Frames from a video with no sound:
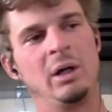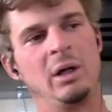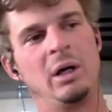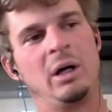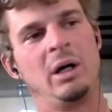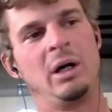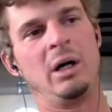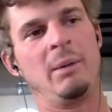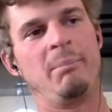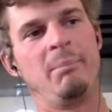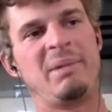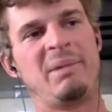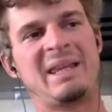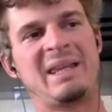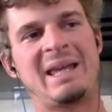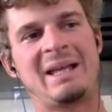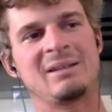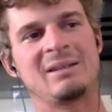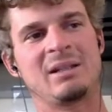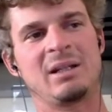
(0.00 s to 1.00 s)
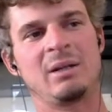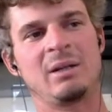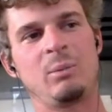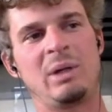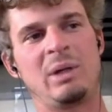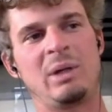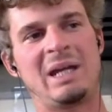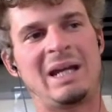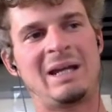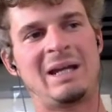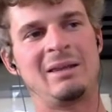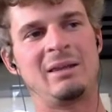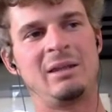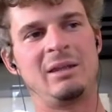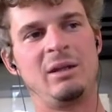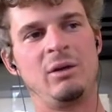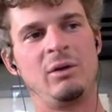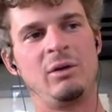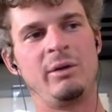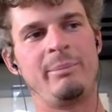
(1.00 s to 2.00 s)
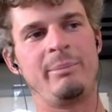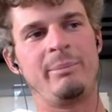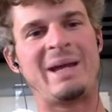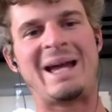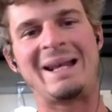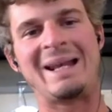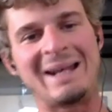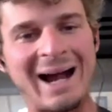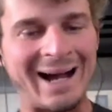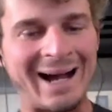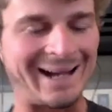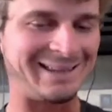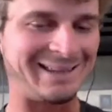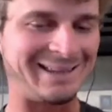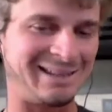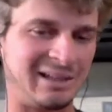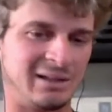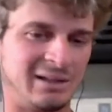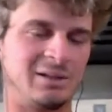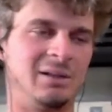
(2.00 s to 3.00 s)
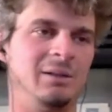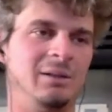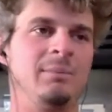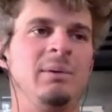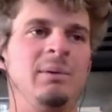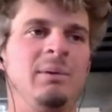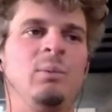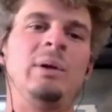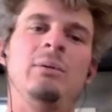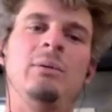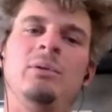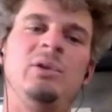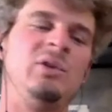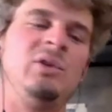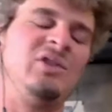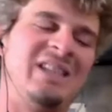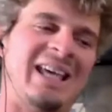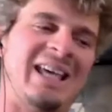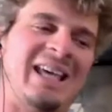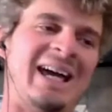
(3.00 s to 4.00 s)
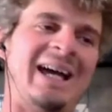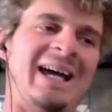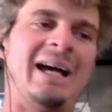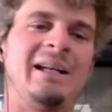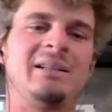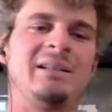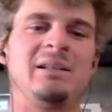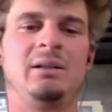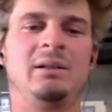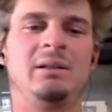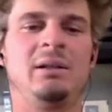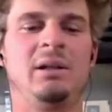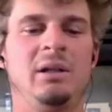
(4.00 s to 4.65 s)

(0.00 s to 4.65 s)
By that time, we had the bat and hide system, and we would use that, and